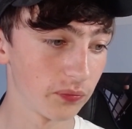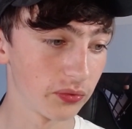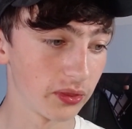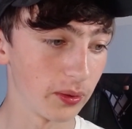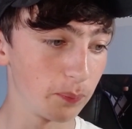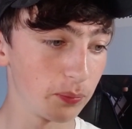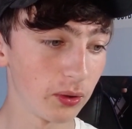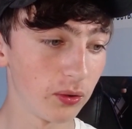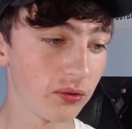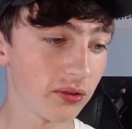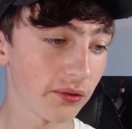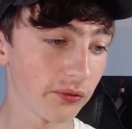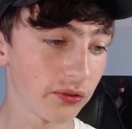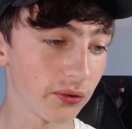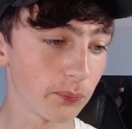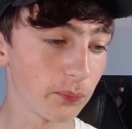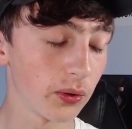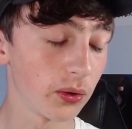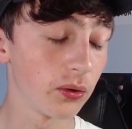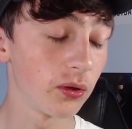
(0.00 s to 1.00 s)
The Blues have
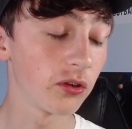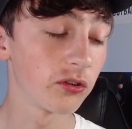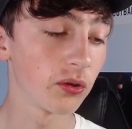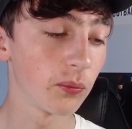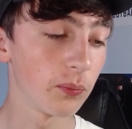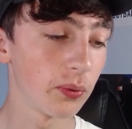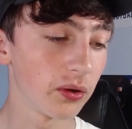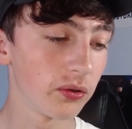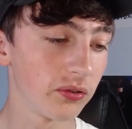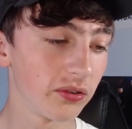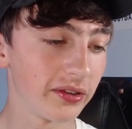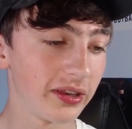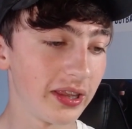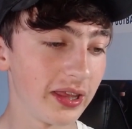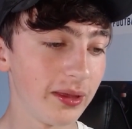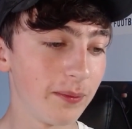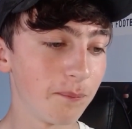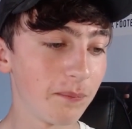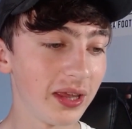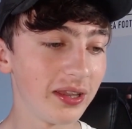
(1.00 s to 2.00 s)

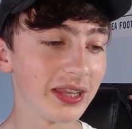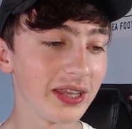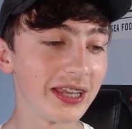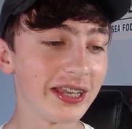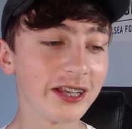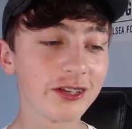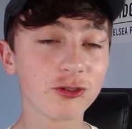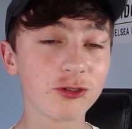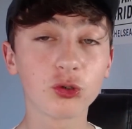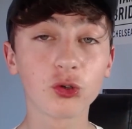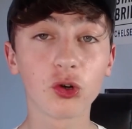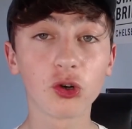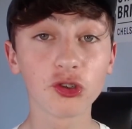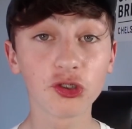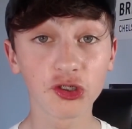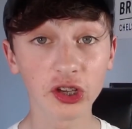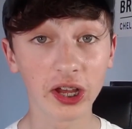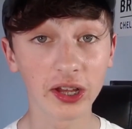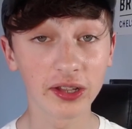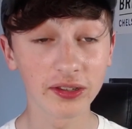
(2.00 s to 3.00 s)
supposedly made initial
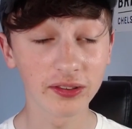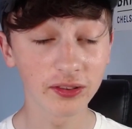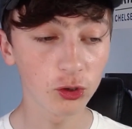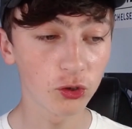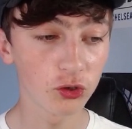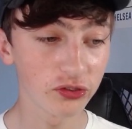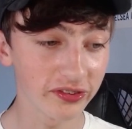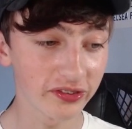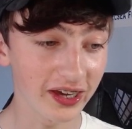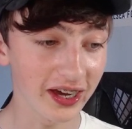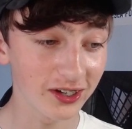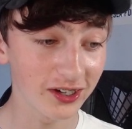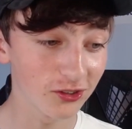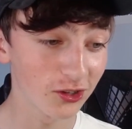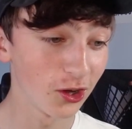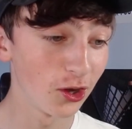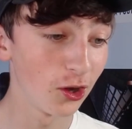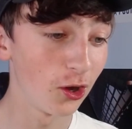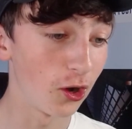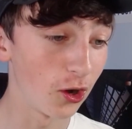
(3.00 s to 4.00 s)

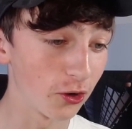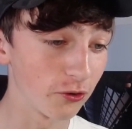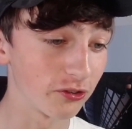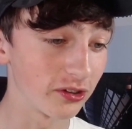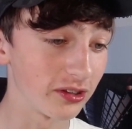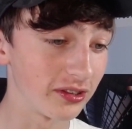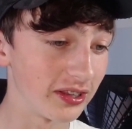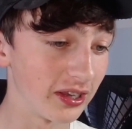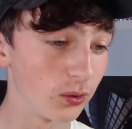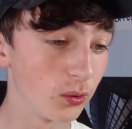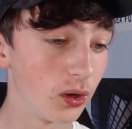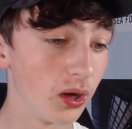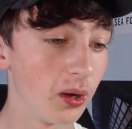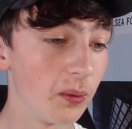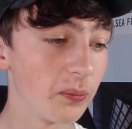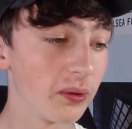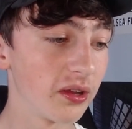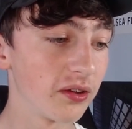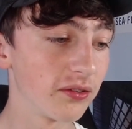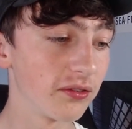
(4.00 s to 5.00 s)
contacts over a deal,
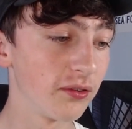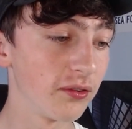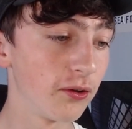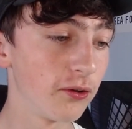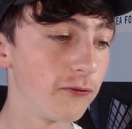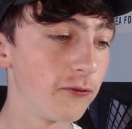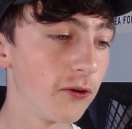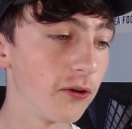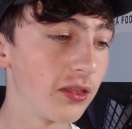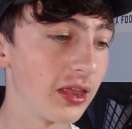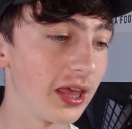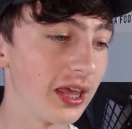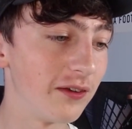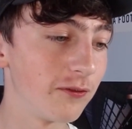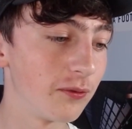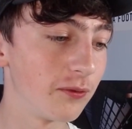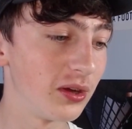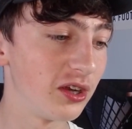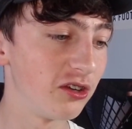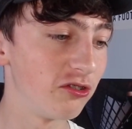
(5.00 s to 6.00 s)
but there is no further
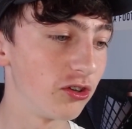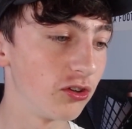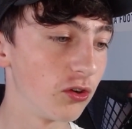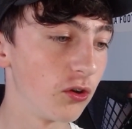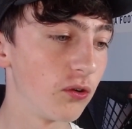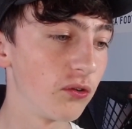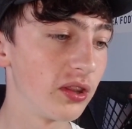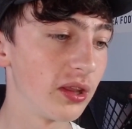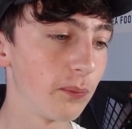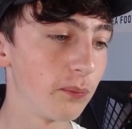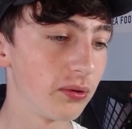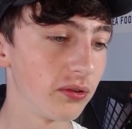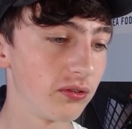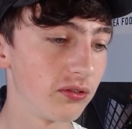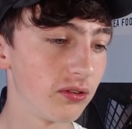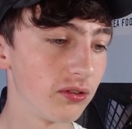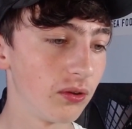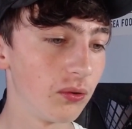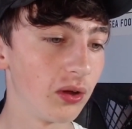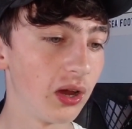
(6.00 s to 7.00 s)
information on their
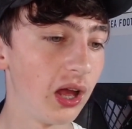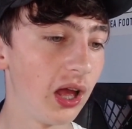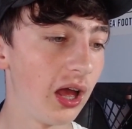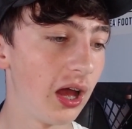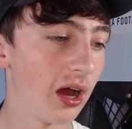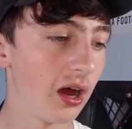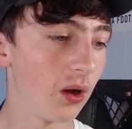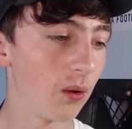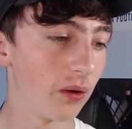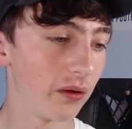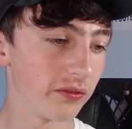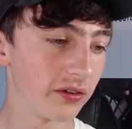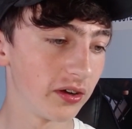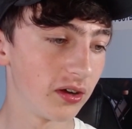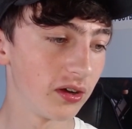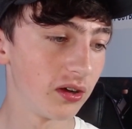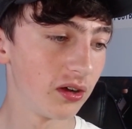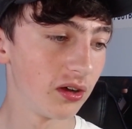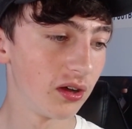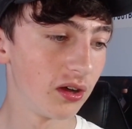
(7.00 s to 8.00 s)
pursuit.
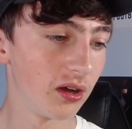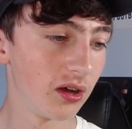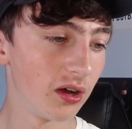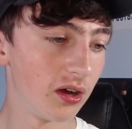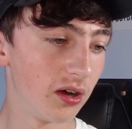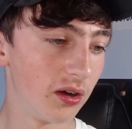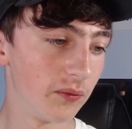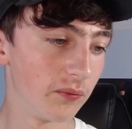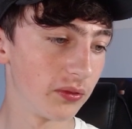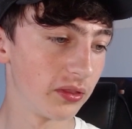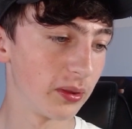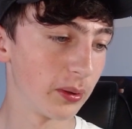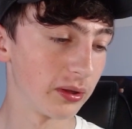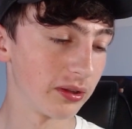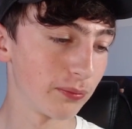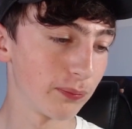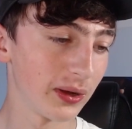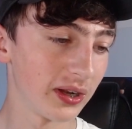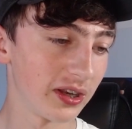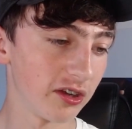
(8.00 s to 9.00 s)
However, the
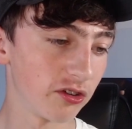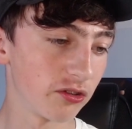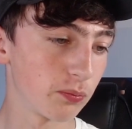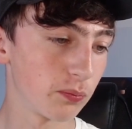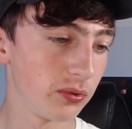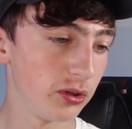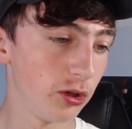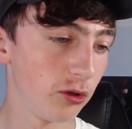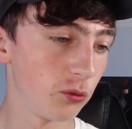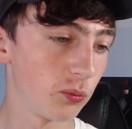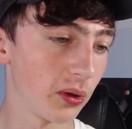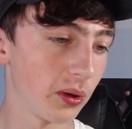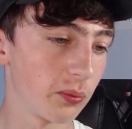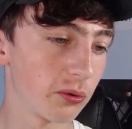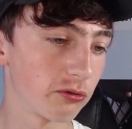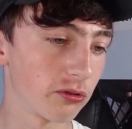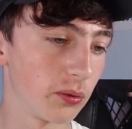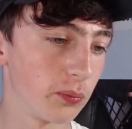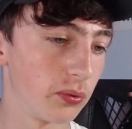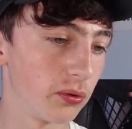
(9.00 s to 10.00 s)
Spanish
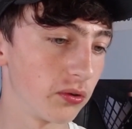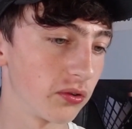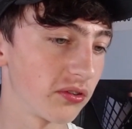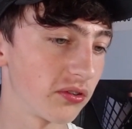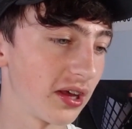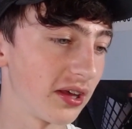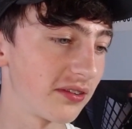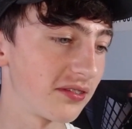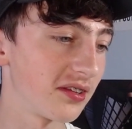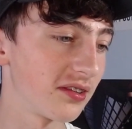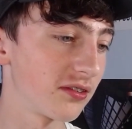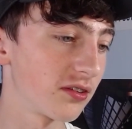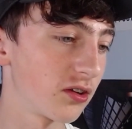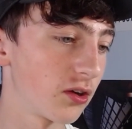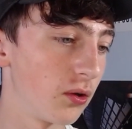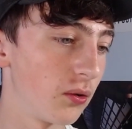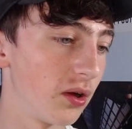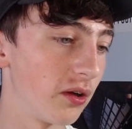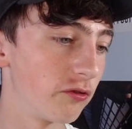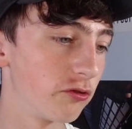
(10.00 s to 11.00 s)
newspaper reports that
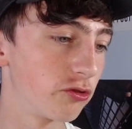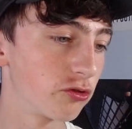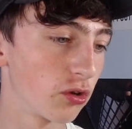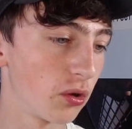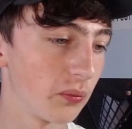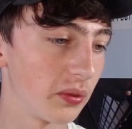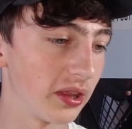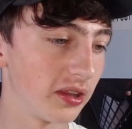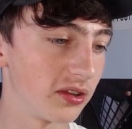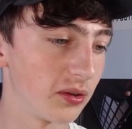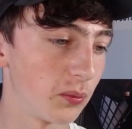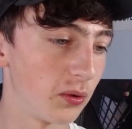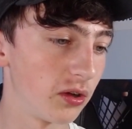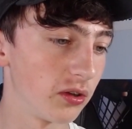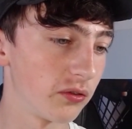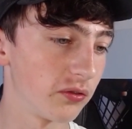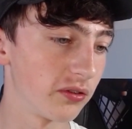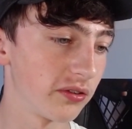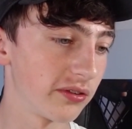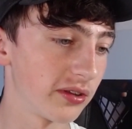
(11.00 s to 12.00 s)
Atletico have dropped their
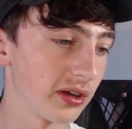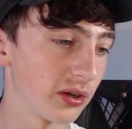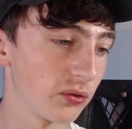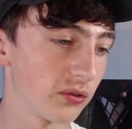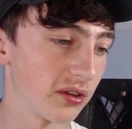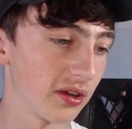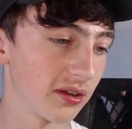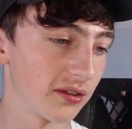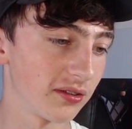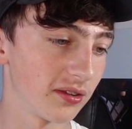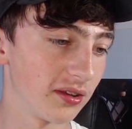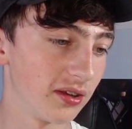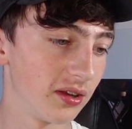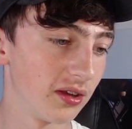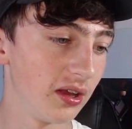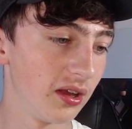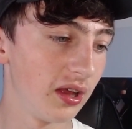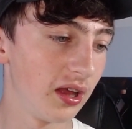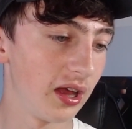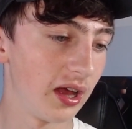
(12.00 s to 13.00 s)
demands for Saul's exit,
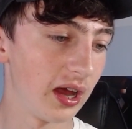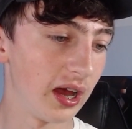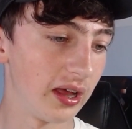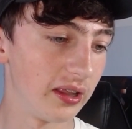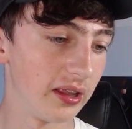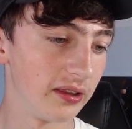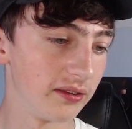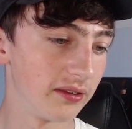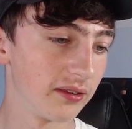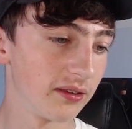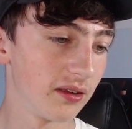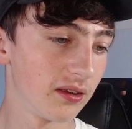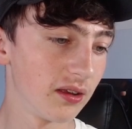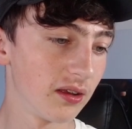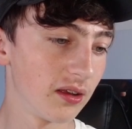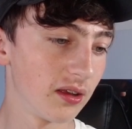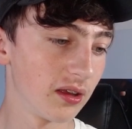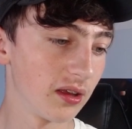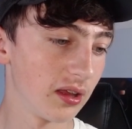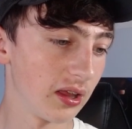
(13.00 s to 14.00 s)
and
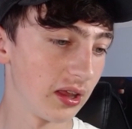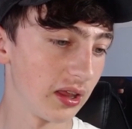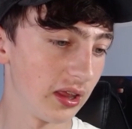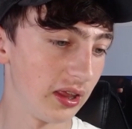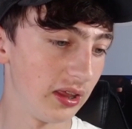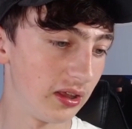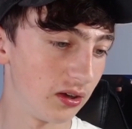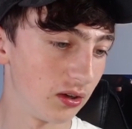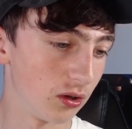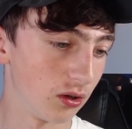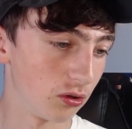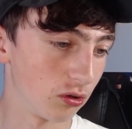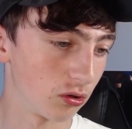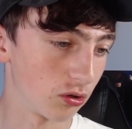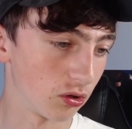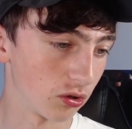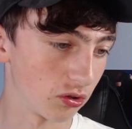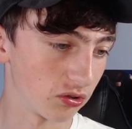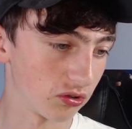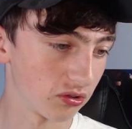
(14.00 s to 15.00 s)
he could
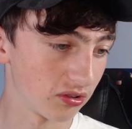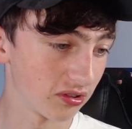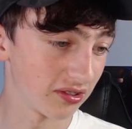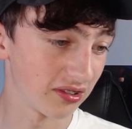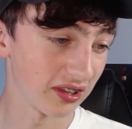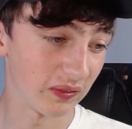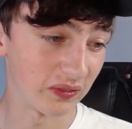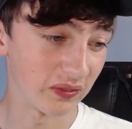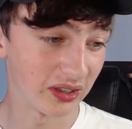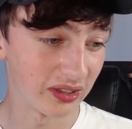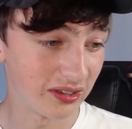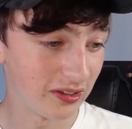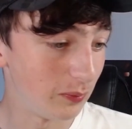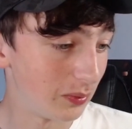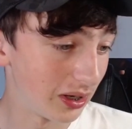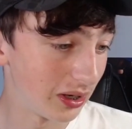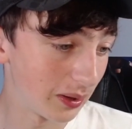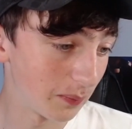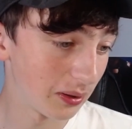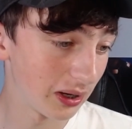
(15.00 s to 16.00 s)
cost £70
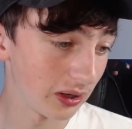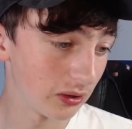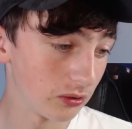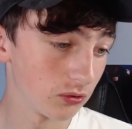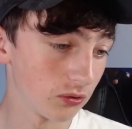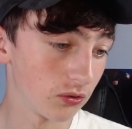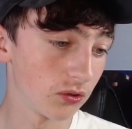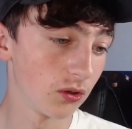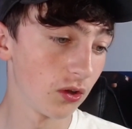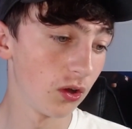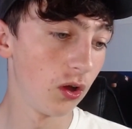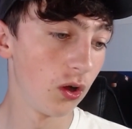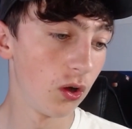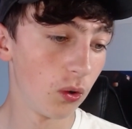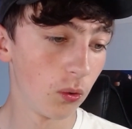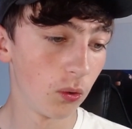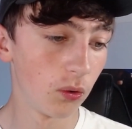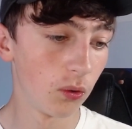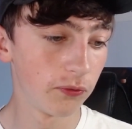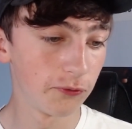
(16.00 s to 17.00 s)
million
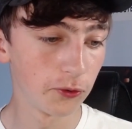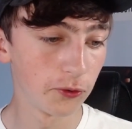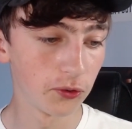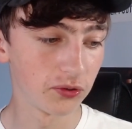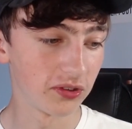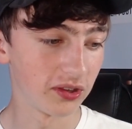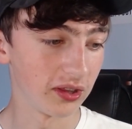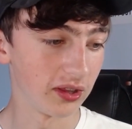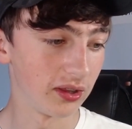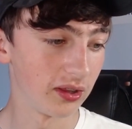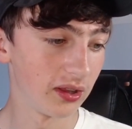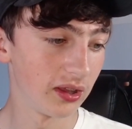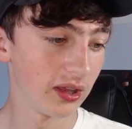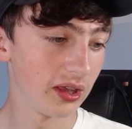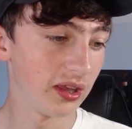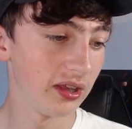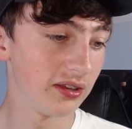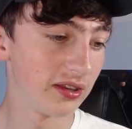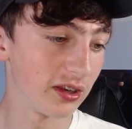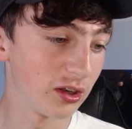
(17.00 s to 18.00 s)
or 40.
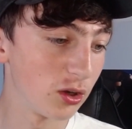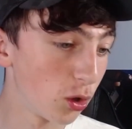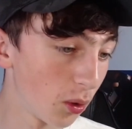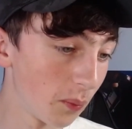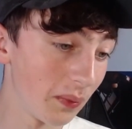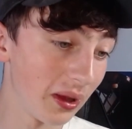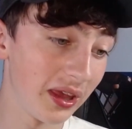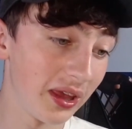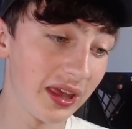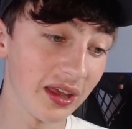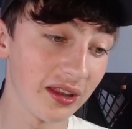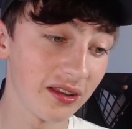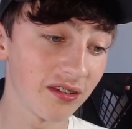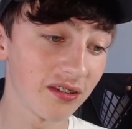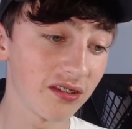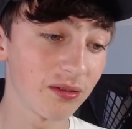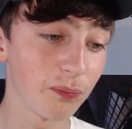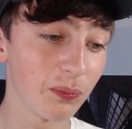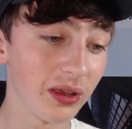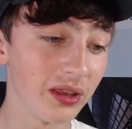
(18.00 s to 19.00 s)
He did not make it into
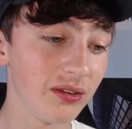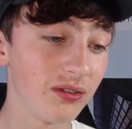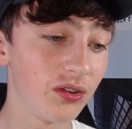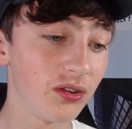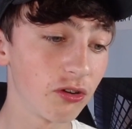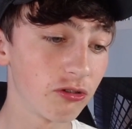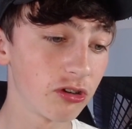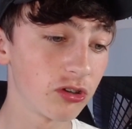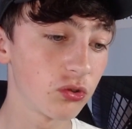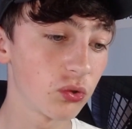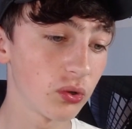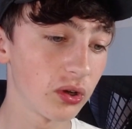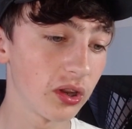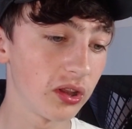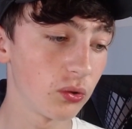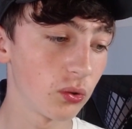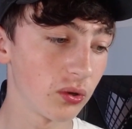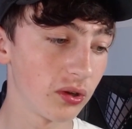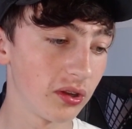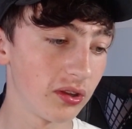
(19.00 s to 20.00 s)
Spain's Euro
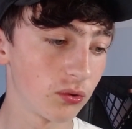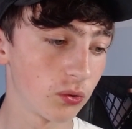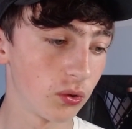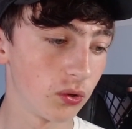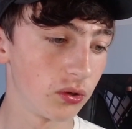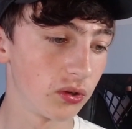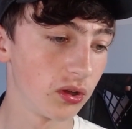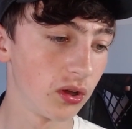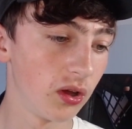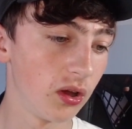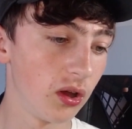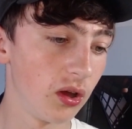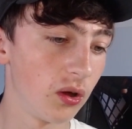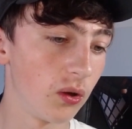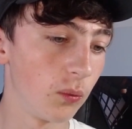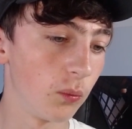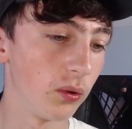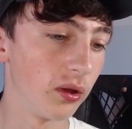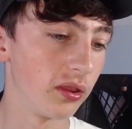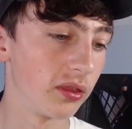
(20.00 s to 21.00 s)
2020 squad,
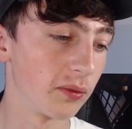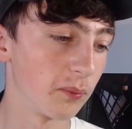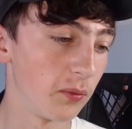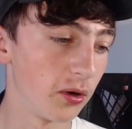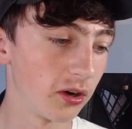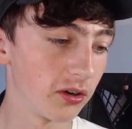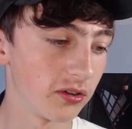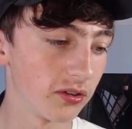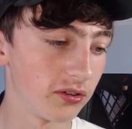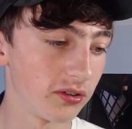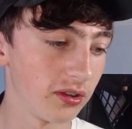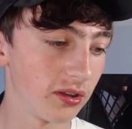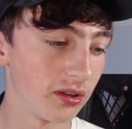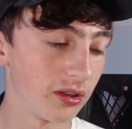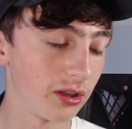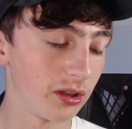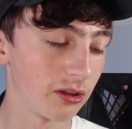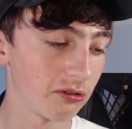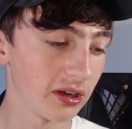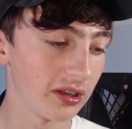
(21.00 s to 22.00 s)
with Marcus
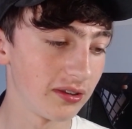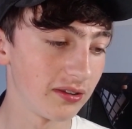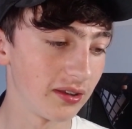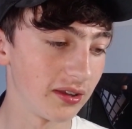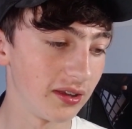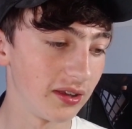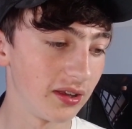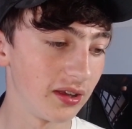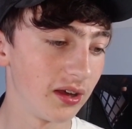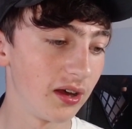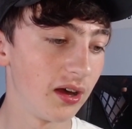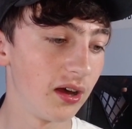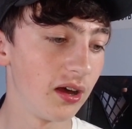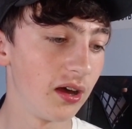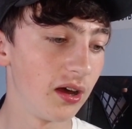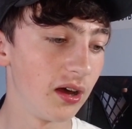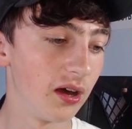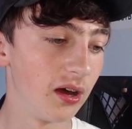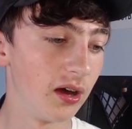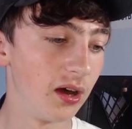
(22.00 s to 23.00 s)
Llorente
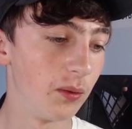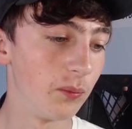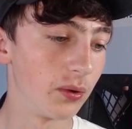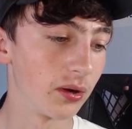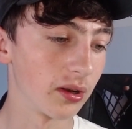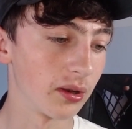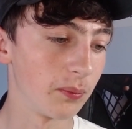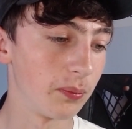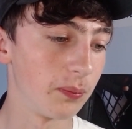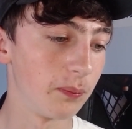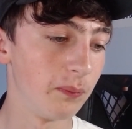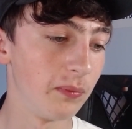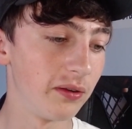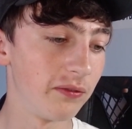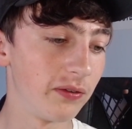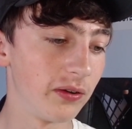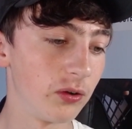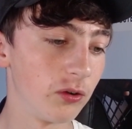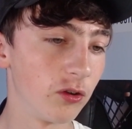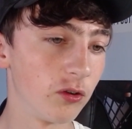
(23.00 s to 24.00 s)
among the
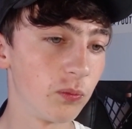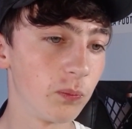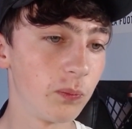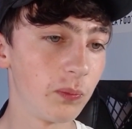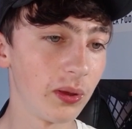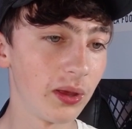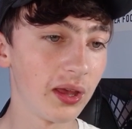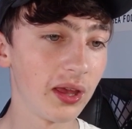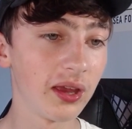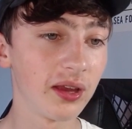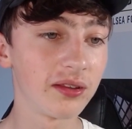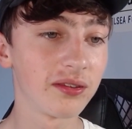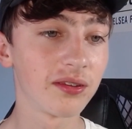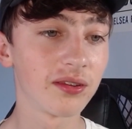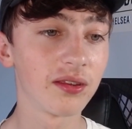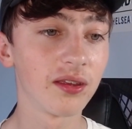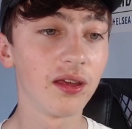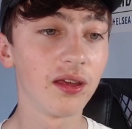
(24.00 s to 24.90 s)
midfielders picked